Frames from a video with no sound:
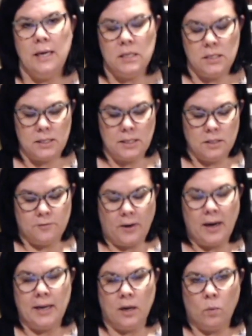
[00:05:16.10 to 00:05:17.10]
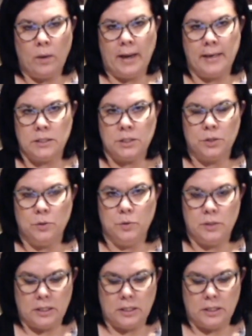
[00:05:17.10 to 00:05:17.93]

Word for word: is is finding a way to